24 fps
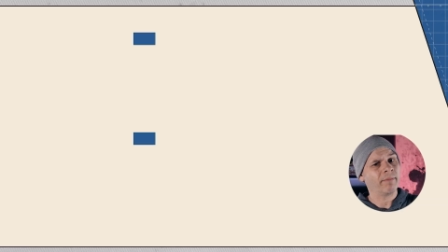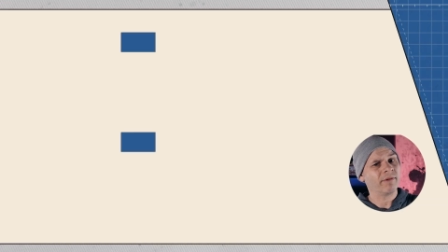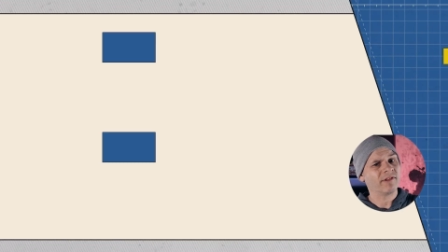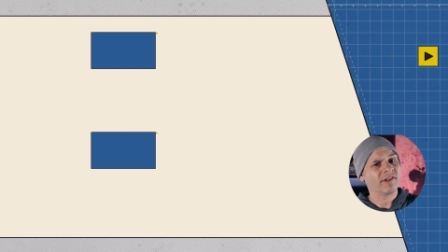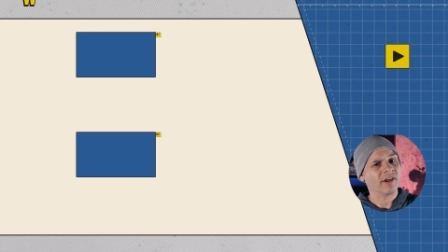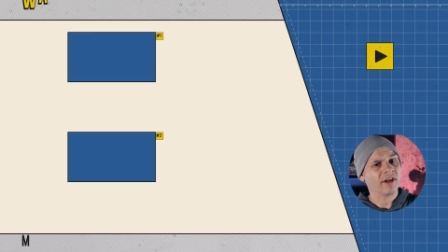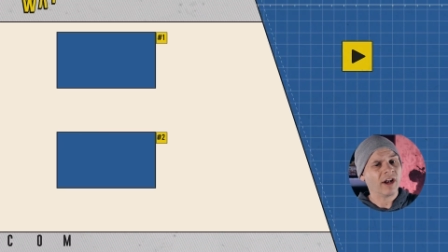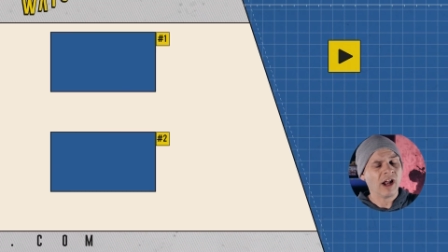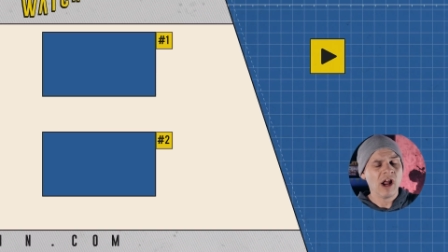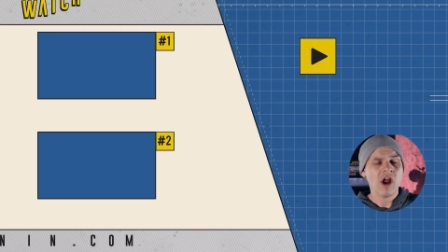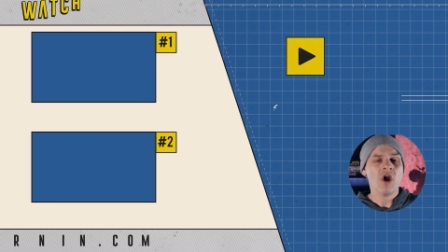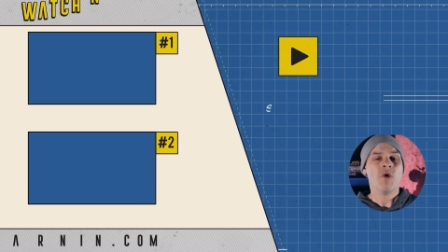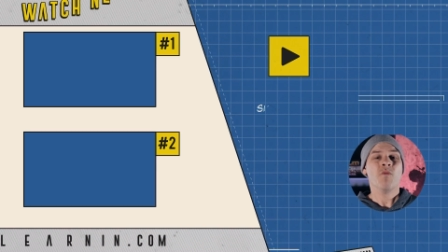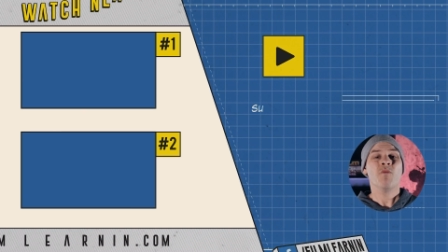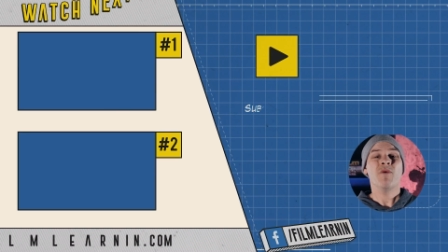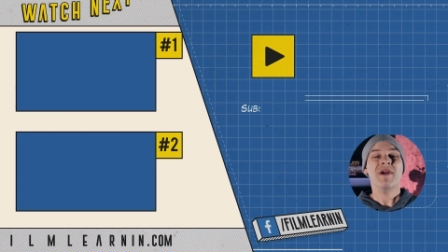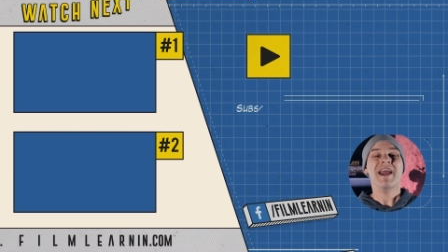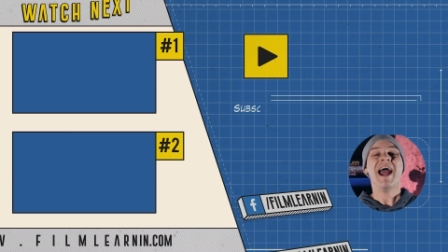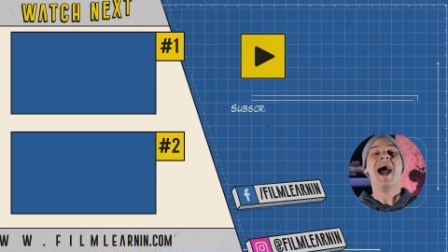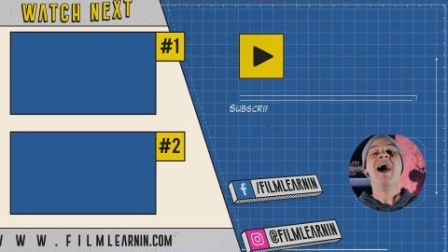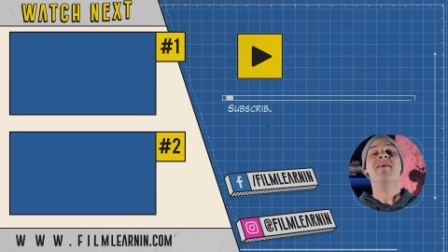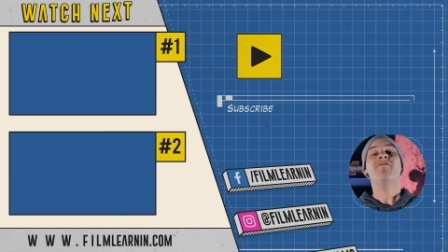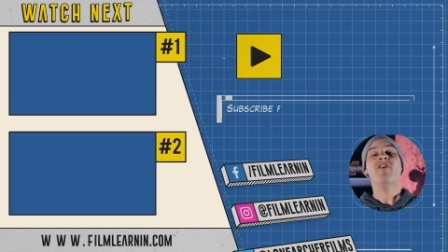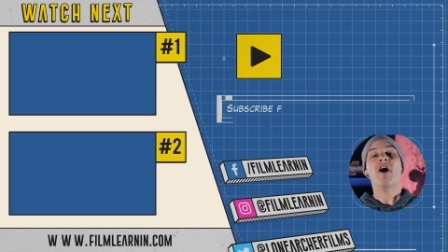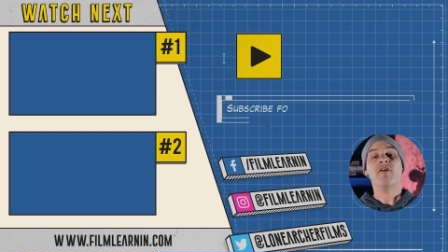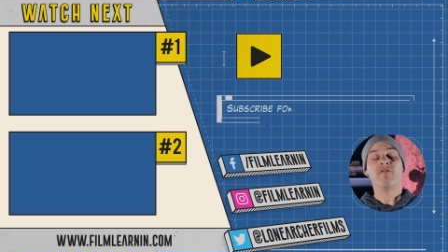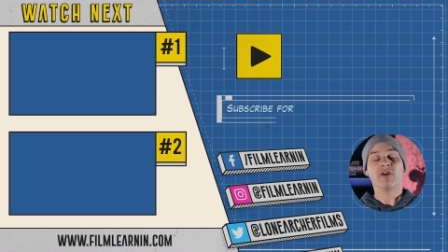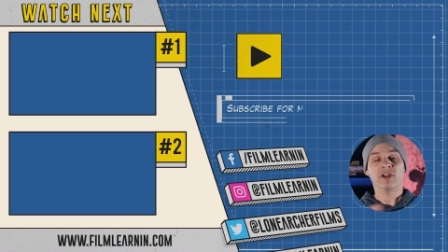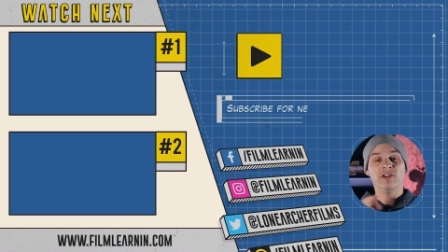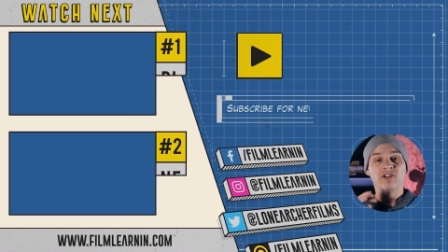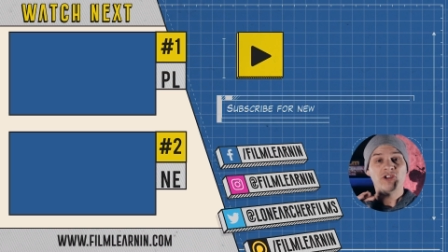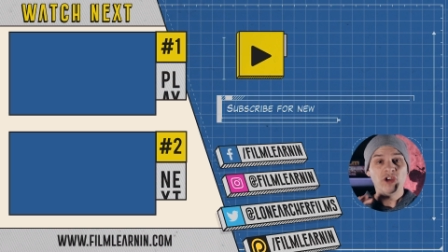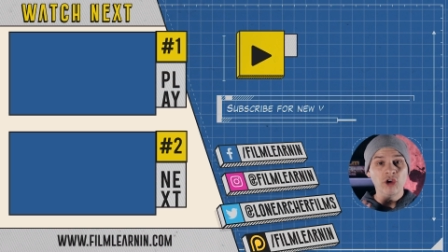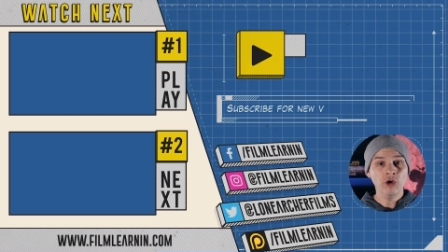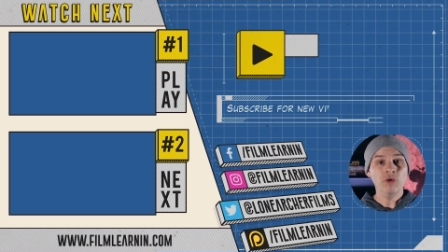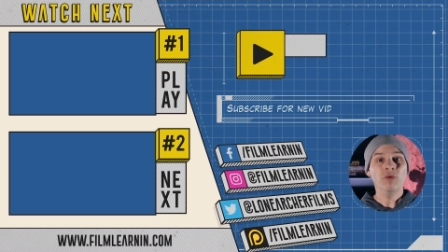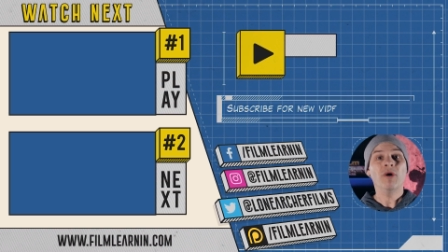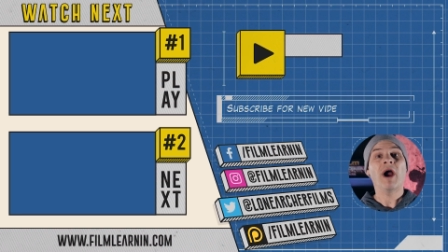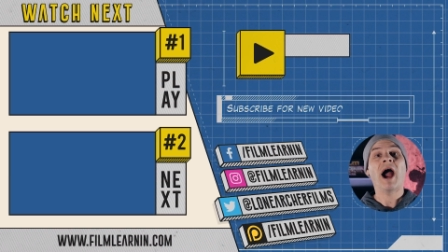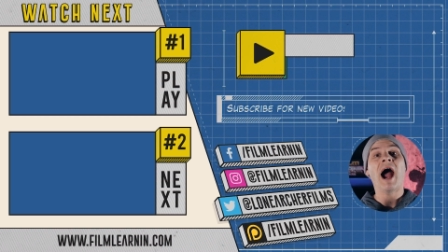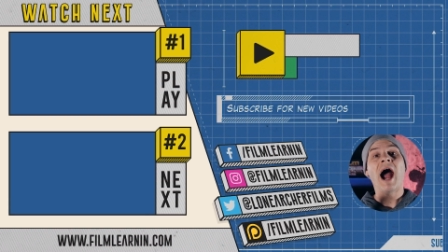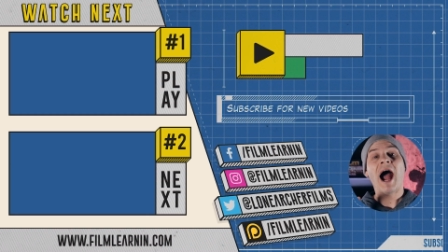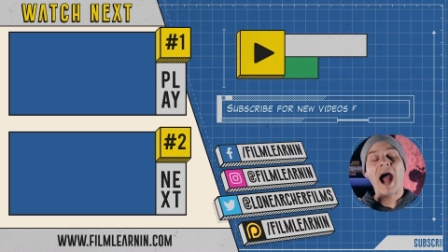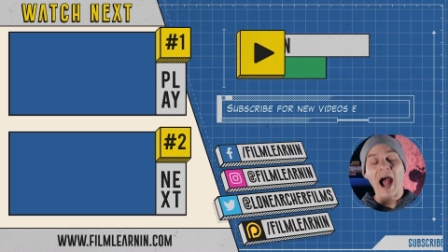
episode. We have over two